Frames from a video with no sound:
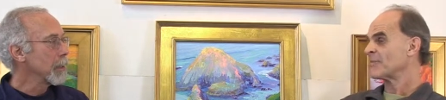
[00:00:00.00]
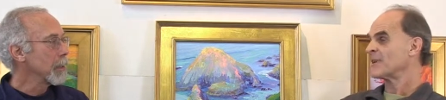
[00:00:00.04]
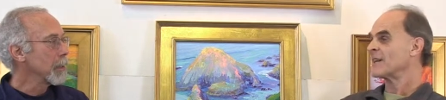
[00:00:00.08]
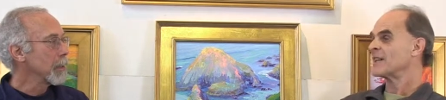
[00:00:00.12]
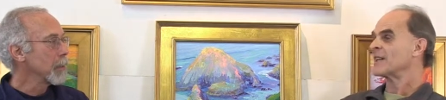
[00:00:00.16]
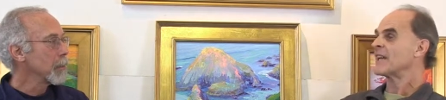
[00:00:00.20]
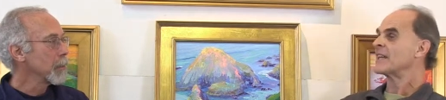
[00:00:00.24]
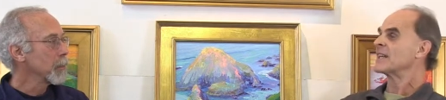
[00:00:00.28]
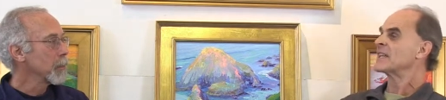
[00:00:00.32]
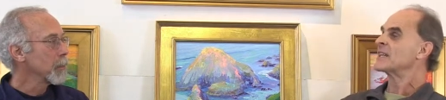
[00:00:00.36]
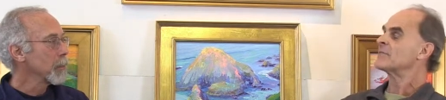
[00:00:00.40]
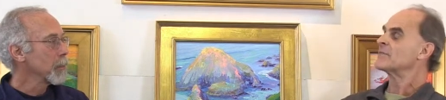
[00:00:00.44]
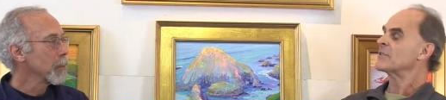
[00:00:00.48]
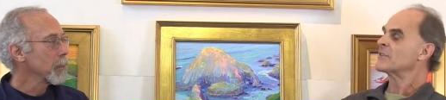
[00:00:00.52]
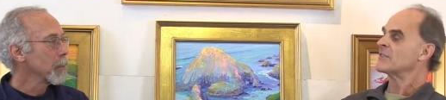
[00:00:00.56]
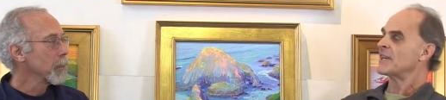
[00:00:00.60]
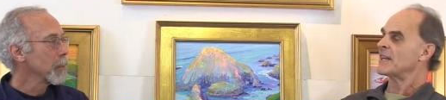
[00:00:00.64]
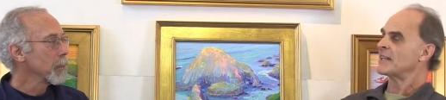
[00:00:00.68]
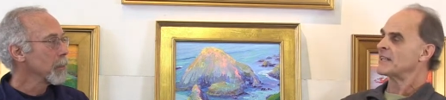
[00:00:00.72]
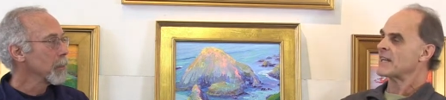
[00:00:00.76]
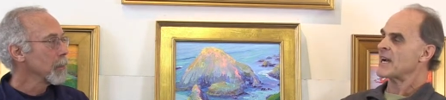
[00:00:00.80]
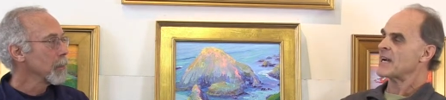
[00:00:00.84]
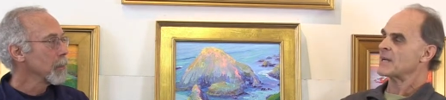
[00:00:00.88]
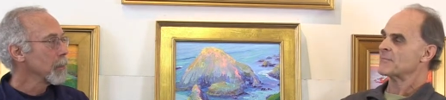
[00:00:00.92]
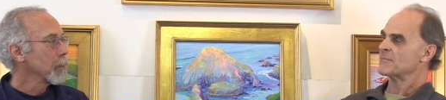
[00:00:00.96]
Speaker 1: Yeah. But I give you
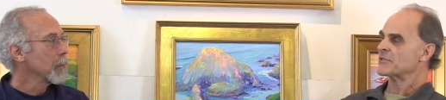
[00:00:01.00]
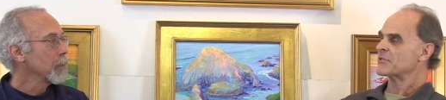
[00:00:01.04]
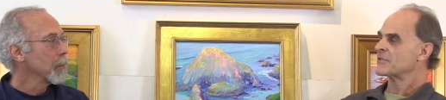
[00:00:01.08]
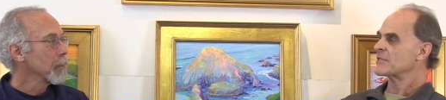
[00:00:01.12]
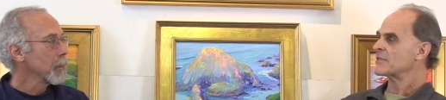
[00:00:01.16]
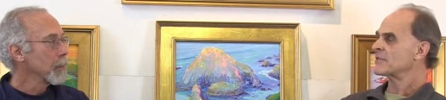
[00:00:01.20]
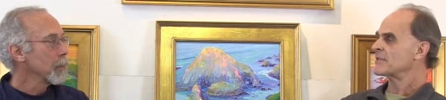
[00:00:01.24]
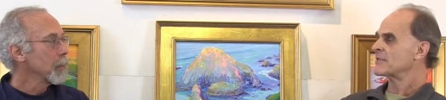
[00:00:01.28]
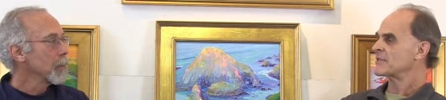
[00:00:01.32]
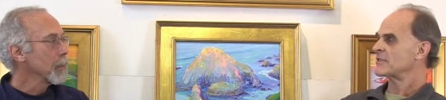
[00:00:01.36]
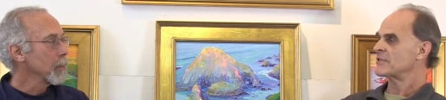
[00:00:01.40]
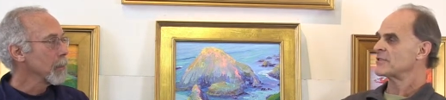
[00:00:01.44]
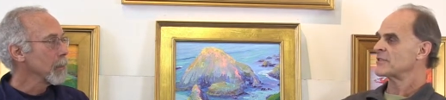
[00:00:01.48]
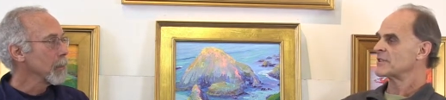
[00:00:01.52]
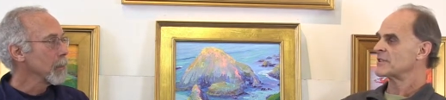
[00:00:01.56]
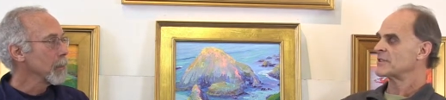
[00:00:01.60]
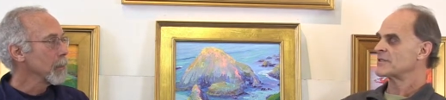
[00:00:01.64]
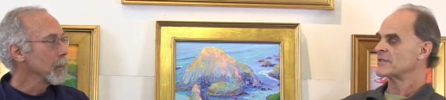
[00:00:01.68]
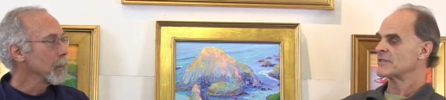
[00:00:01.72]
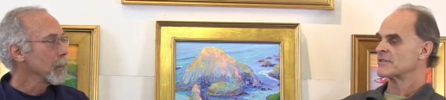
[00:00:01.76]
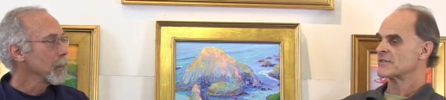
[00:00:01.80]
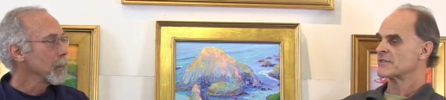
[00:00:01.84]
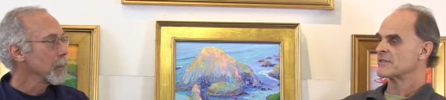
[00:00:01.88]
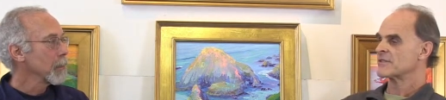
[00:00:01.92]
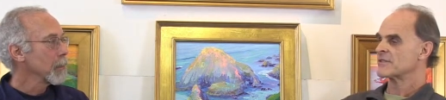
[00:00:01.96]
that option. You mm-hmm.
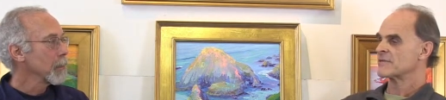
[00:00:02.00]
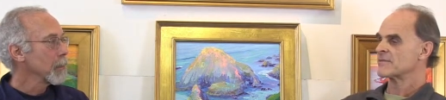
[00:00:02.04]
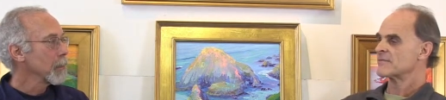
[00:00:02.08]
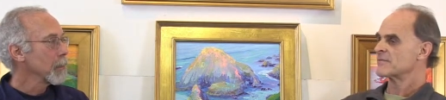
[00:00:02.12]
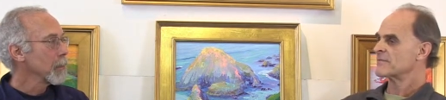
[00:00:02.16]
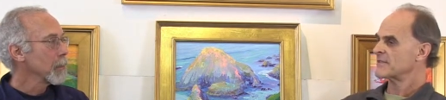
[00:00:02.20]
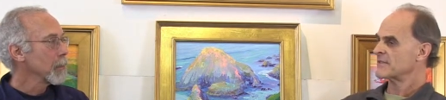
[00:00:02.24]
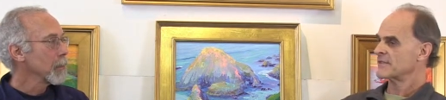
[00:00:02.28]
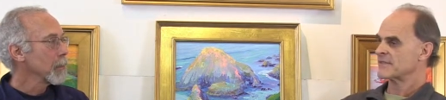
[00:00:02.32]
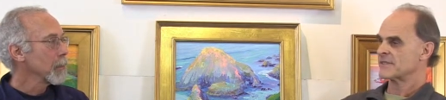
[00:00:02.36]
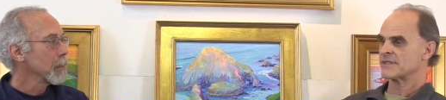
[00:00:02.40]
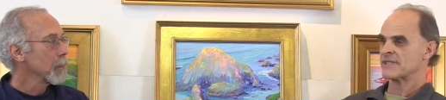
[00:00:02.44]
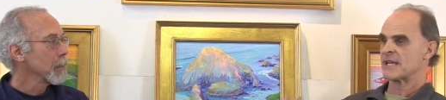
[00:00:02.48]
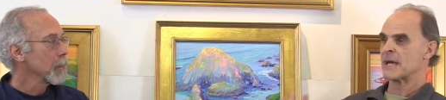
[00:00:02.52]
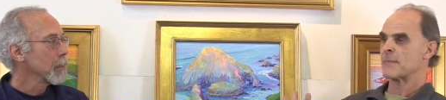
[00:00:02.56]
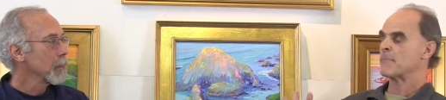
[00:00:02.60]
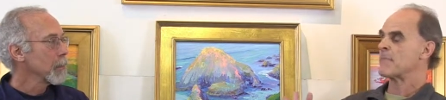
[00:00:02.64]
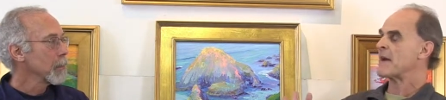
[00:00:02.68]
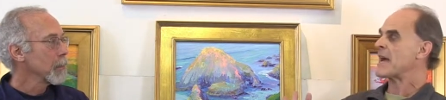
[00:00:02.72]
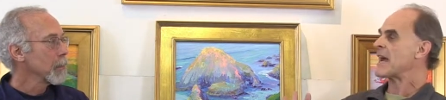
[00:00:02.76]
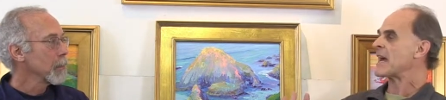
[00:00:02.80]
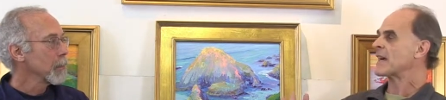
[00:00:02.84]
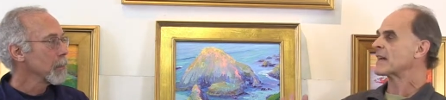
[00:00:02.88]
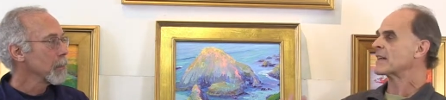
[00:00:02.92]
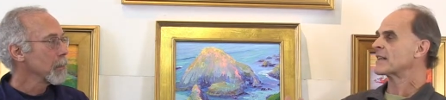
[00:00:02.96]
can just step
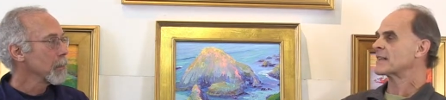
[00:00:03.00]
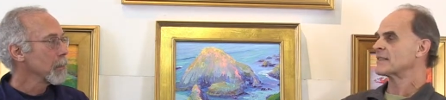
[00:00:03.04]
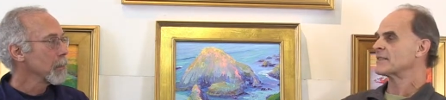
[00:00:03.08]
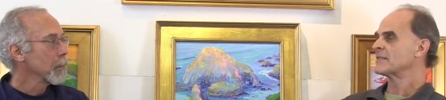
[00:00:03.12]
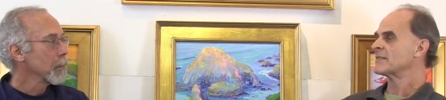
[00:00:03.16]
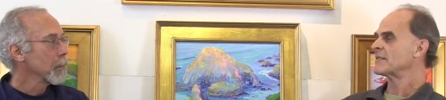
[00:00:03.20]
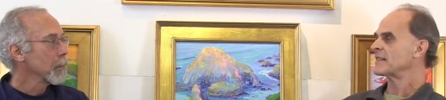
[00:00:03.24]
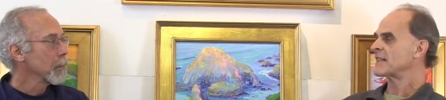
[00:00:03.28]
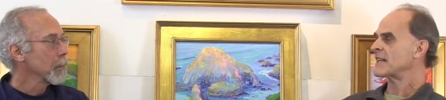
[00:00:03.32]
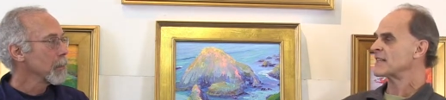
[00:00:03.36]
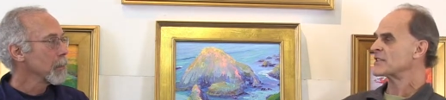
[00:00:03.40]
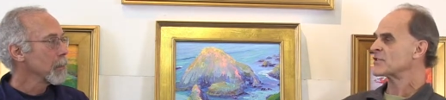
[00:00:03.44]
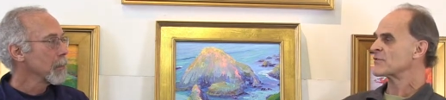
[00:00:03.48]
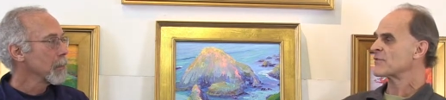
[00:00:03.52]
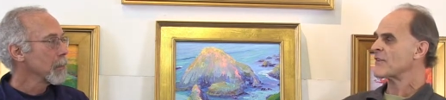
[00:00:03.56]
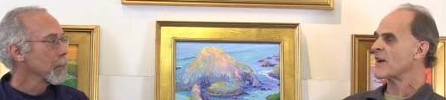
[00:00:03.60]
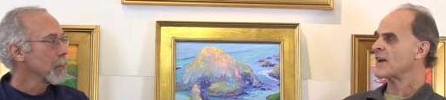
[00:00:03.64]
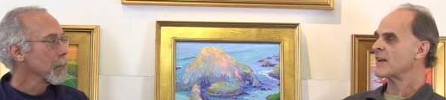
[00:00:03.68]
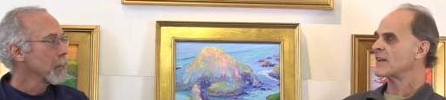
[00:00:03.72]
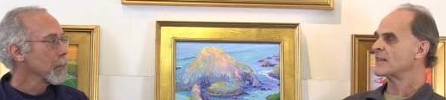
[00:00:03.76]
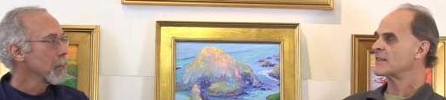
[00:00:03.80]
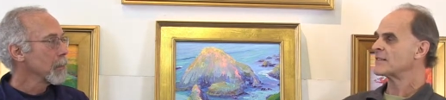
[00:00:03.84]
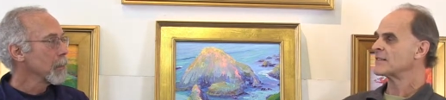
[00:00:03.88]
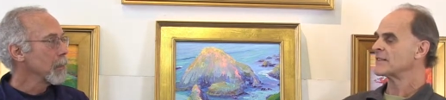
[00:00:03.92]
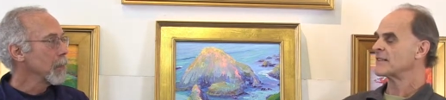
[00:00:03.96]
back, and that's
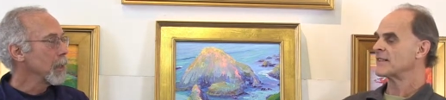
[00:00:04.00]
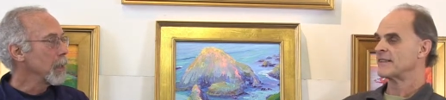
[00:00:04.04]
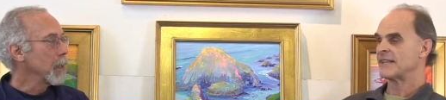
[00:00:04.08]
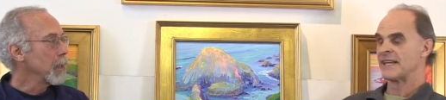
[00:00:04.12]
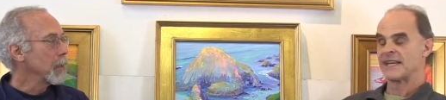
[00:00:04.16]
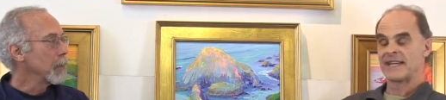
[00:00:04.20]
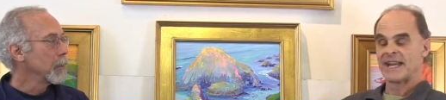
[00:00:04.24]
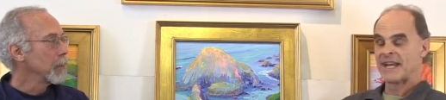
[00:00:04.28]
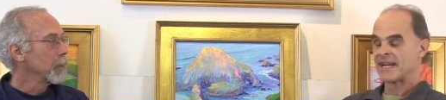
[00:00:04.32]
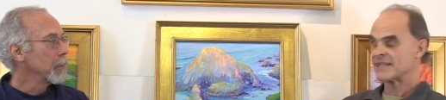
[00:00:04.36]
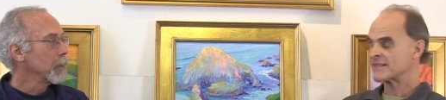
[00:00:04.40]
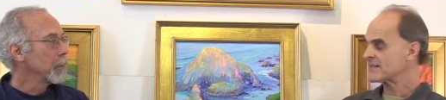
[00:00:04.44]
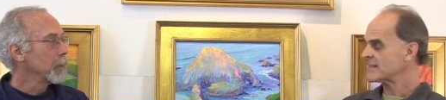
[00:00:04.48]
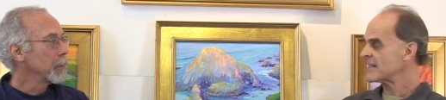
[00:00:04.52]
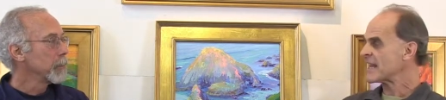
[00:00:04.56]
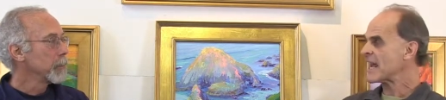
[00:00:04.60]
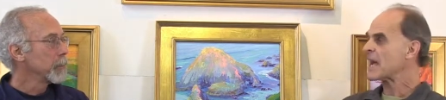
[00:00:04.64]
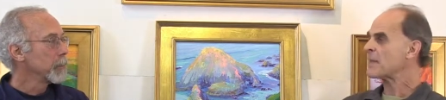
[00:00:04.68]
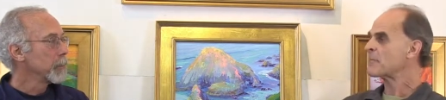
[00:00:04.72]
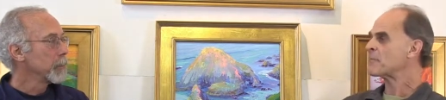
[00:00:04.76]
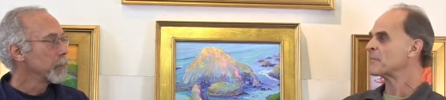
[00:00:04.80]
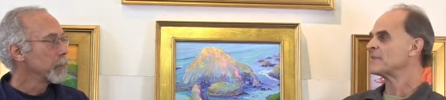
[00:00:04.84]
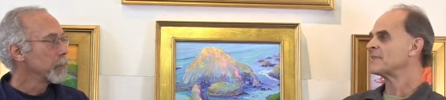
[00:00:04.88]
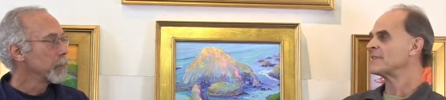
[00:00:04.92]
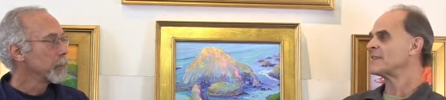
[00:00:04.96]
fine. Yeah. That hasn't
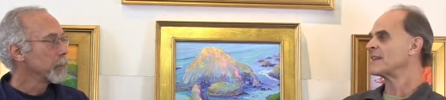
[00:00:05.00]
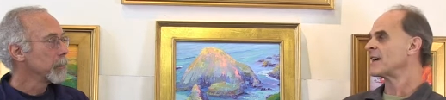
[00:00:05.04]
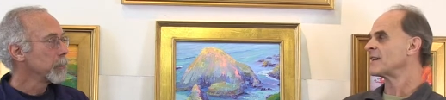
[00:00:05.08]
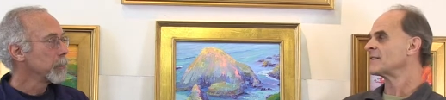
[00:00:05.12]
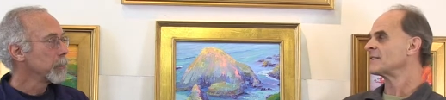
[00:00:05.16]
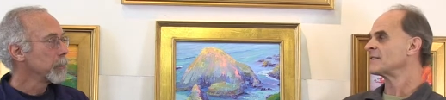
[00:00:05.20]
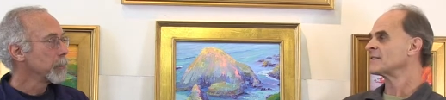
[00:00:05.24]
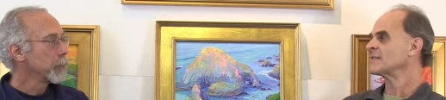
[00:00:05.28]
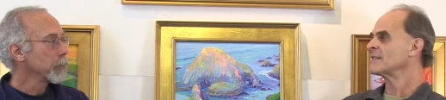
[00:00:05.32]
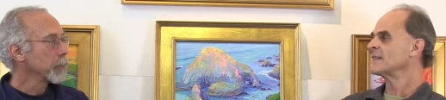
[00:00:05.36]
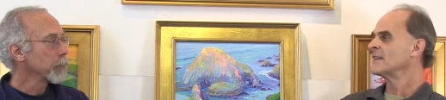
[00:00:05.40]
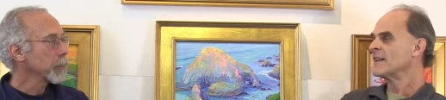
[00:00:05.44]
happened yet.